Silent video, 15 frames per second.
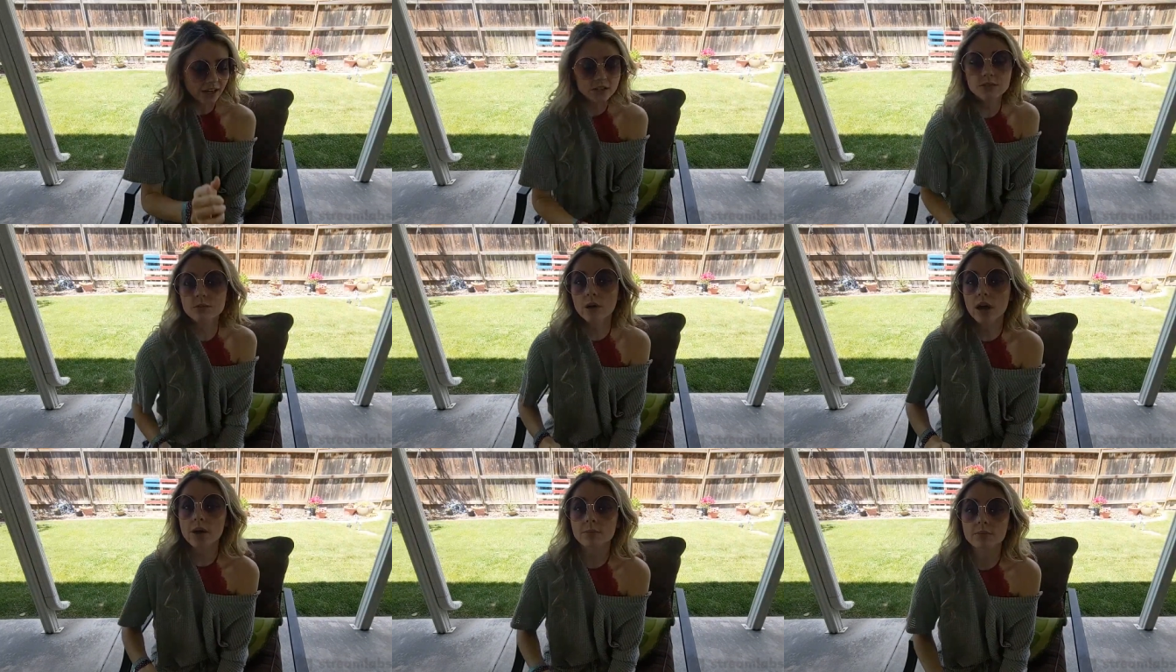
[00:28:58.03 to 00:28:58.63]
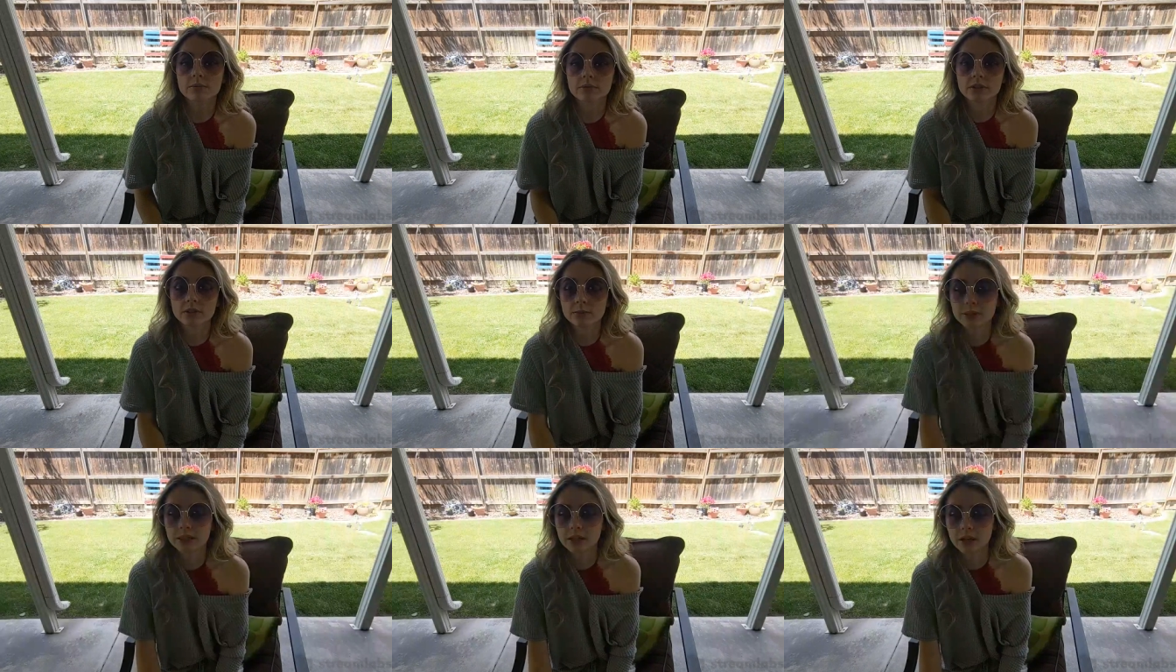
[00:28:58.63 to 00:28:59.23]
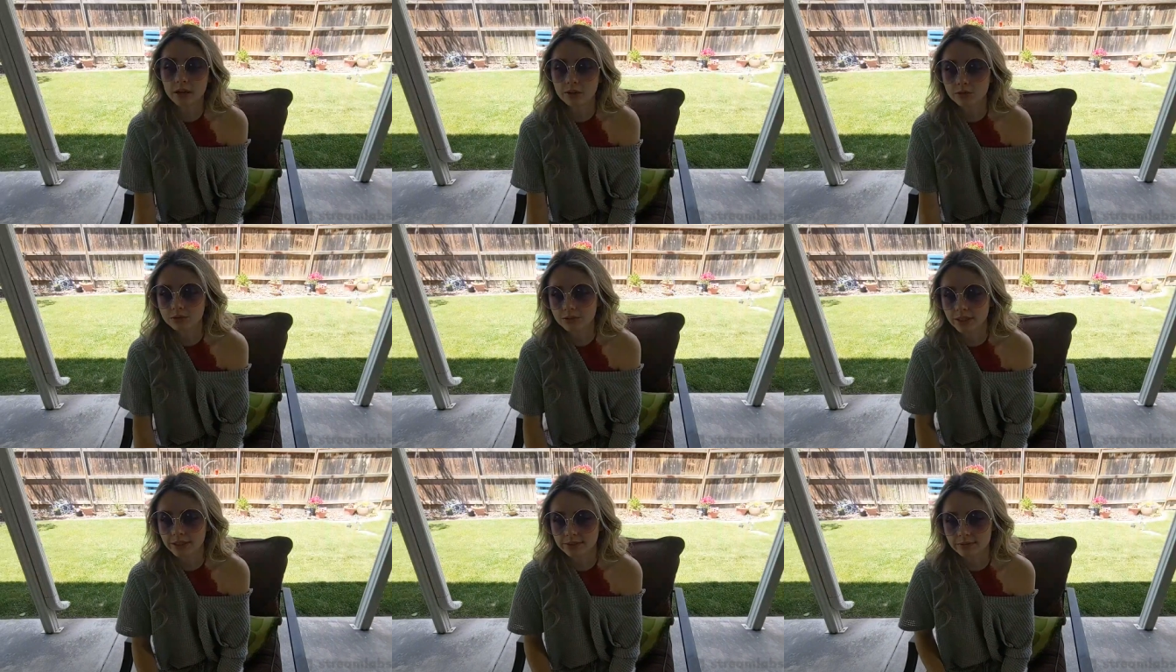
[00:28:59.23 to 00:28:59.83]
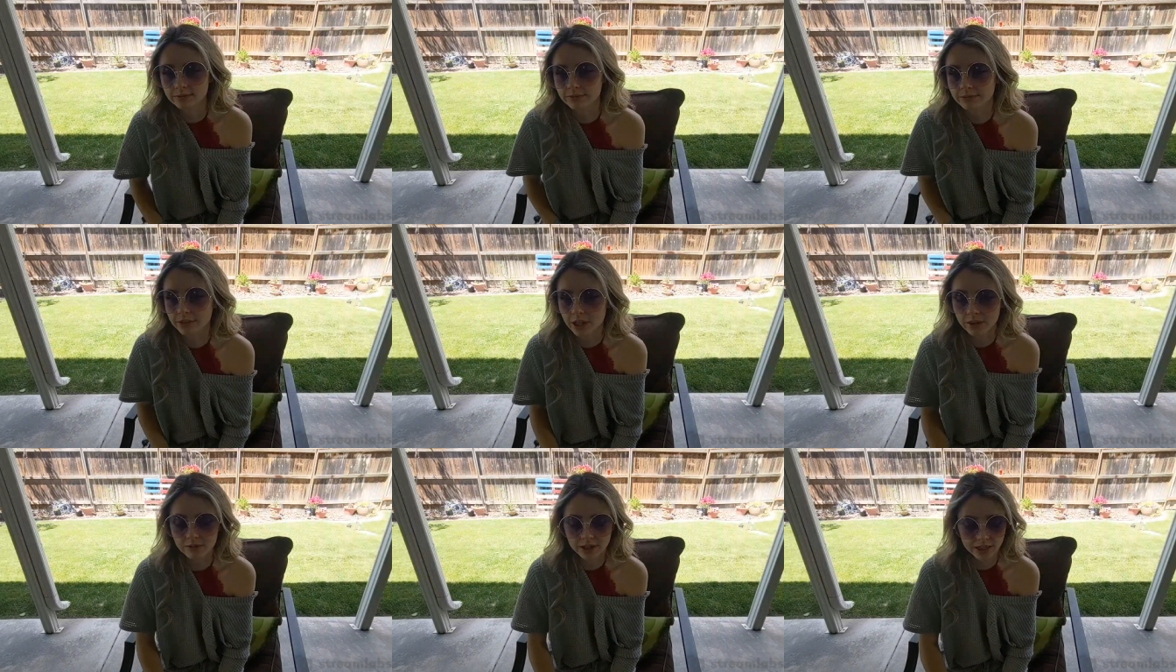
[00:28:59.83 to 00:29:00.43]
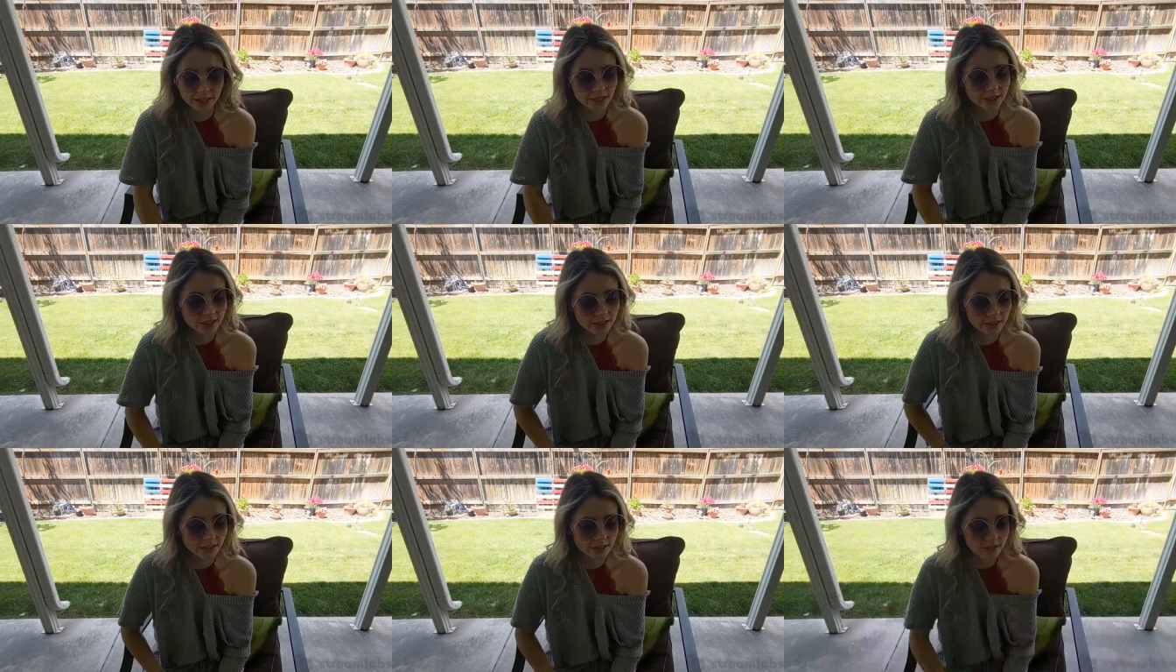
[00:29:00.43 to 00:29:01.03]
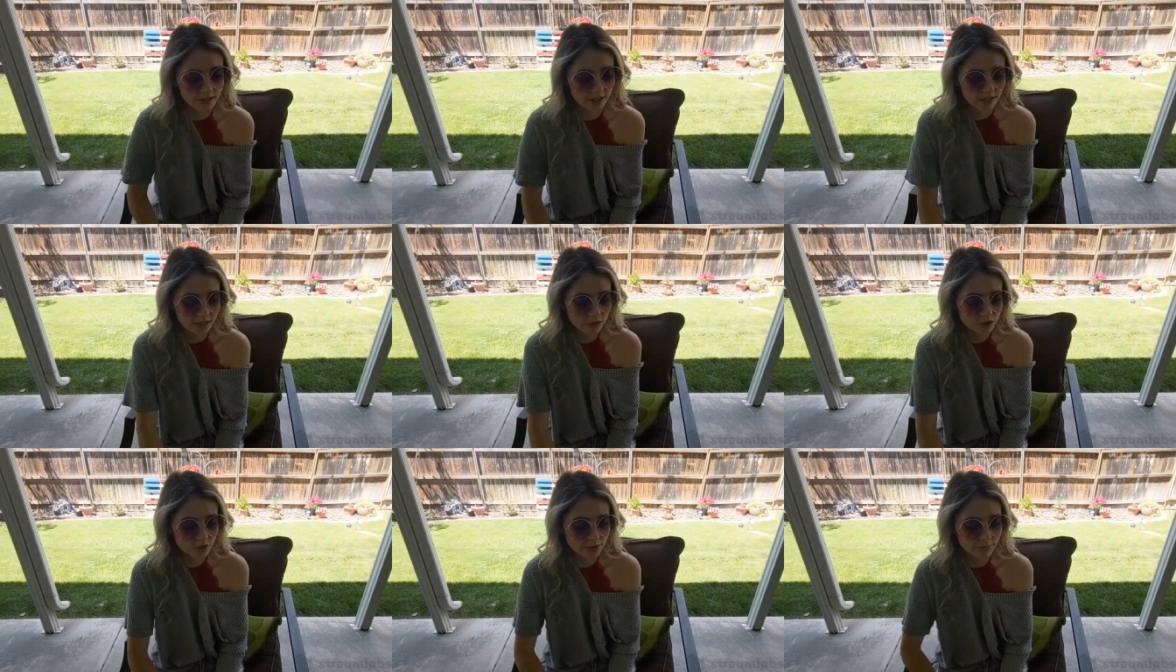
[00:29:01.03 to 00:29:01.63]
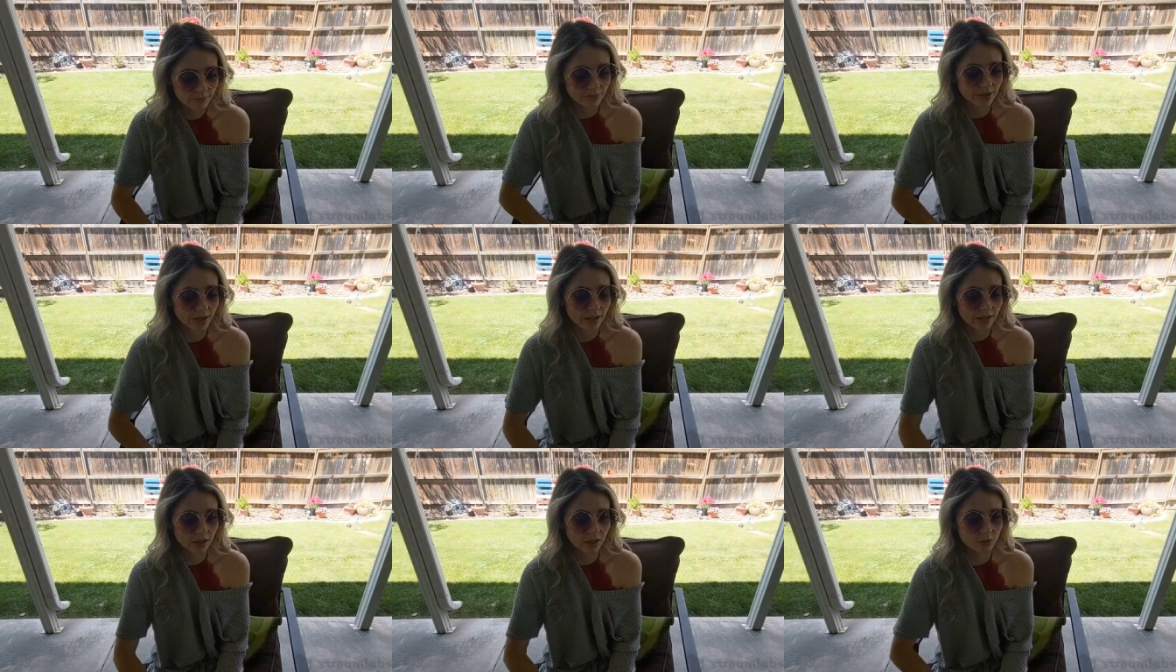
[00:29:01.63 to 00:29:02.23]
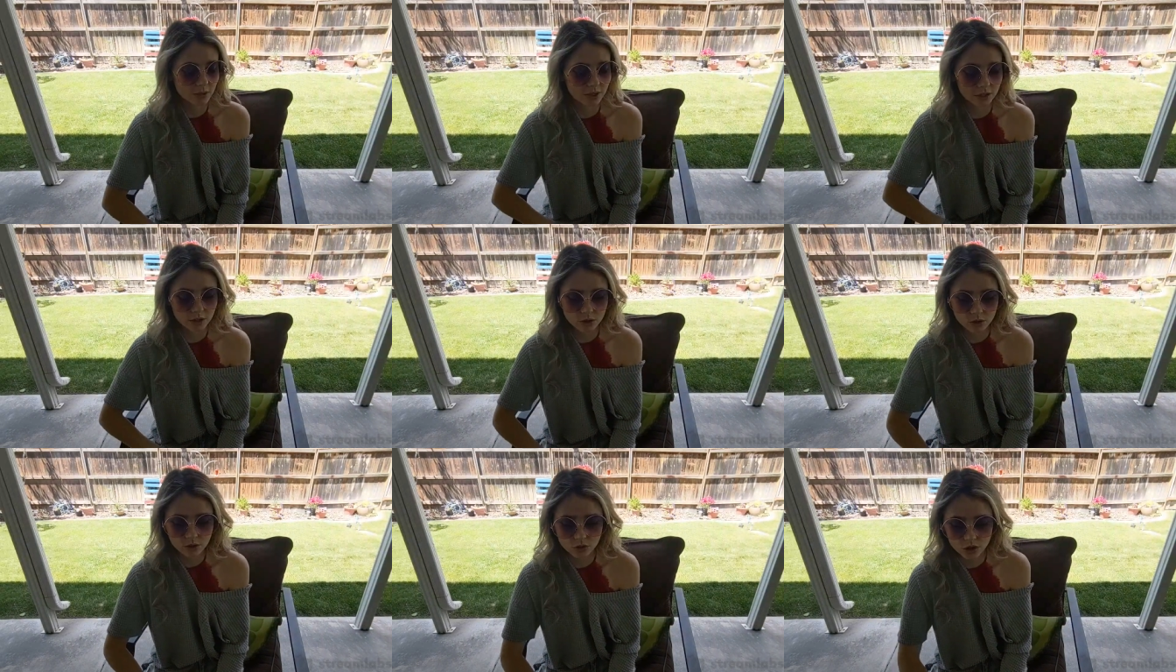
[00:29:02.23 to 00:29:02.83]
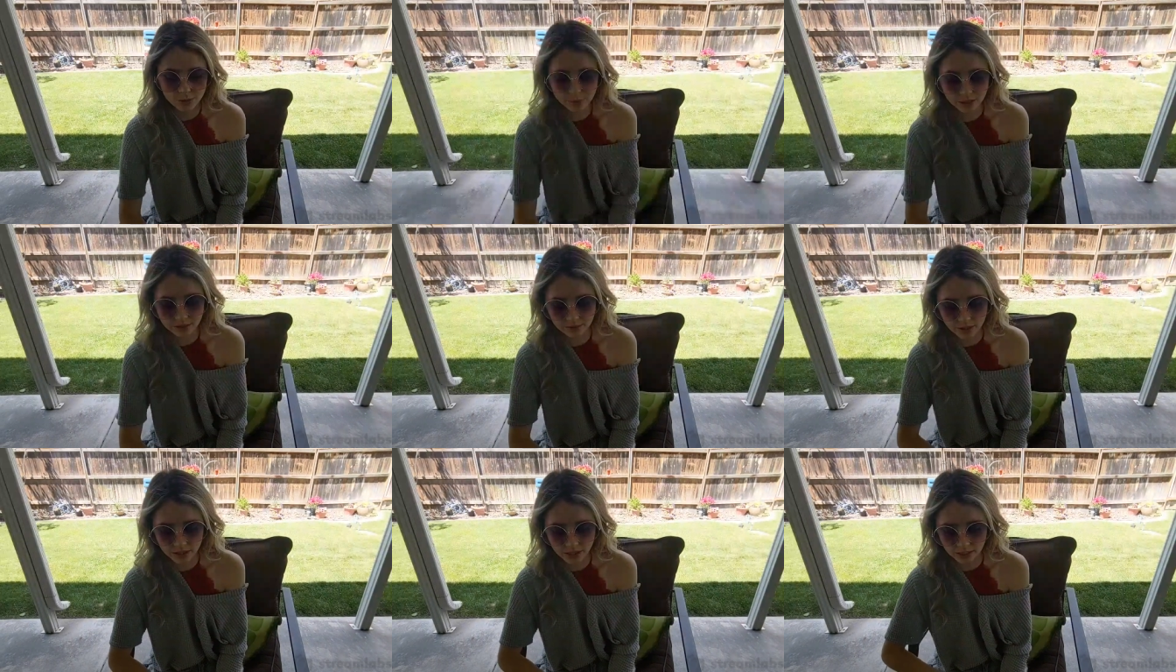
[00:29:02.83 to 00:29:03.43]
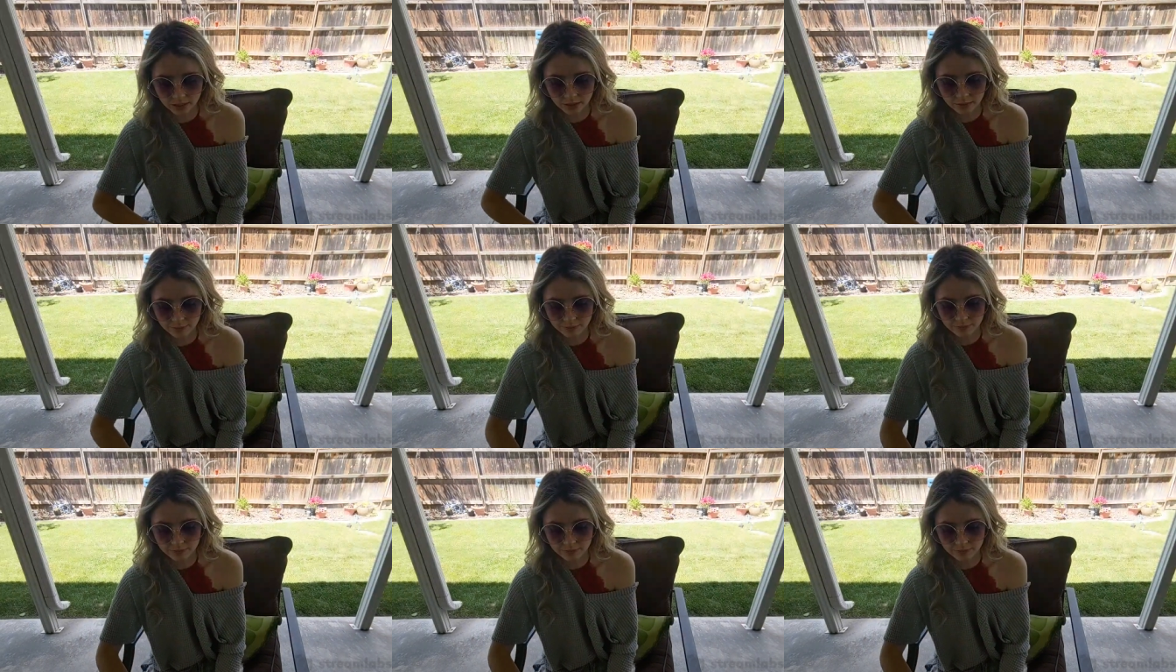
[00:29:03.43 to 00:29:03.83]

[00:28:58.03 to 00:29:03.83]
I just woke up a little bit ago and got ready and then decided to stream because we're gonna go shopping, I think.